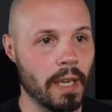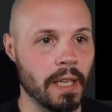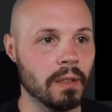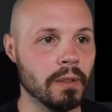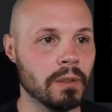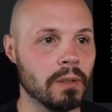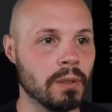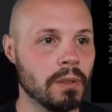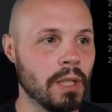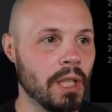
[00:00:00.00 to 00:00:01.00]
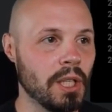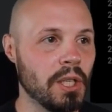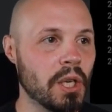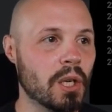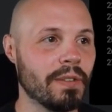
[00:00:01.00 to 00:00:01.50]
I get a little
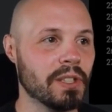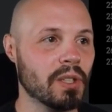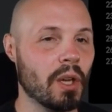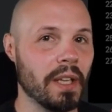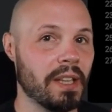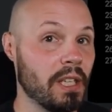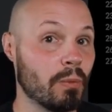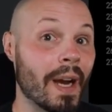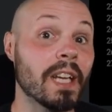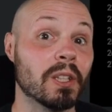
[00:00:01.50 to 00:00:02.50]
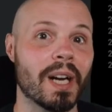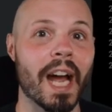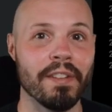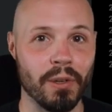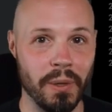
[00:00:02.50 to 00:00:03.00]
nervous on like the regular
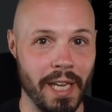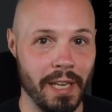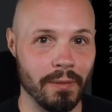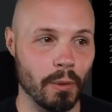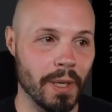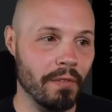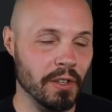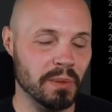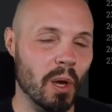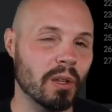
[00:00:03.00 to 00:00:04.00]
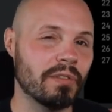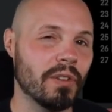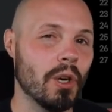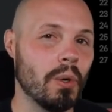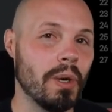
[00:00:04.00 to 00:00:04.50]
iPhone 8 where we have the smaller
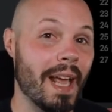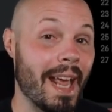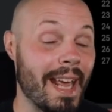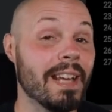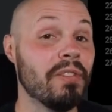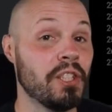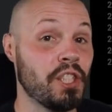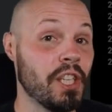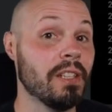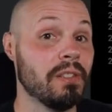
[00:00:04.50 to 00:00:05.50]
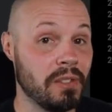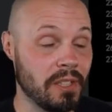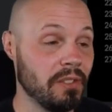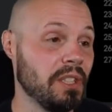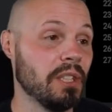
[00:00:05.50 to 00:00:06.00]
phone and the chins
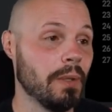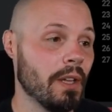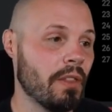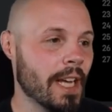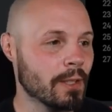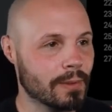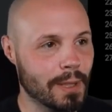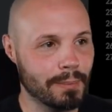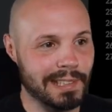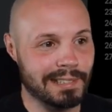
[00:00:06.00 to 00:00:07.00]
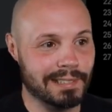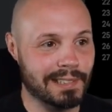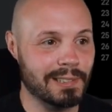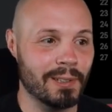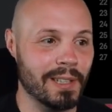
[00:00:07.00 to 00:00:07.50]
to deal with. That's where I'm like, oh,
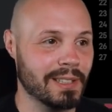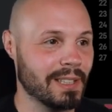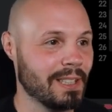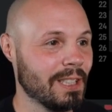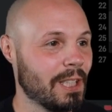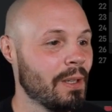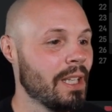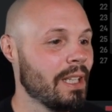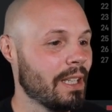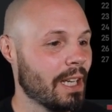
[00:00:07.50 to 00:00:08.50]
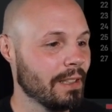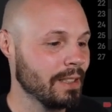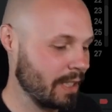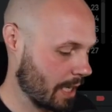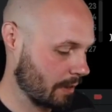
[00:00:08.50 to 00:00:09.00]
I don't know how that's going to go. Let's
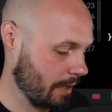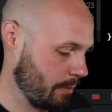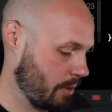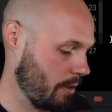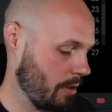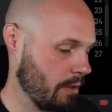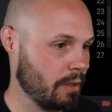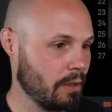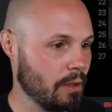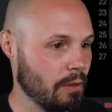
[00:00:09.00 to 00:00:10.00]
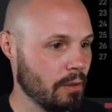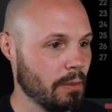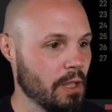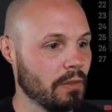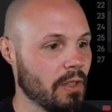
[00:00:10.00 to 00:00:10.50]
get out of light mode. Let's go
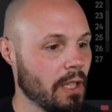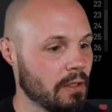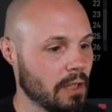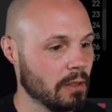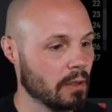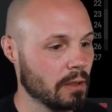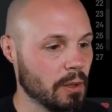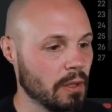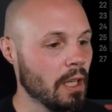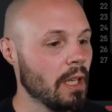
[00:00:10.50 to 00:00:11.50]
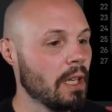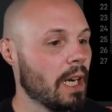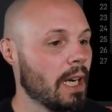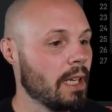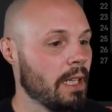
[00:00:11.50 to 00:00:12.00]
Command-Shift-A. Let's get to dark mode.
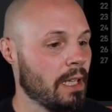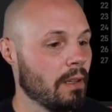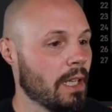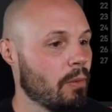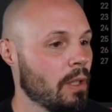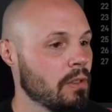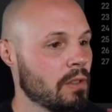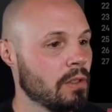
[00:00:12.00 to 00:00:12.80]
Hit allow once.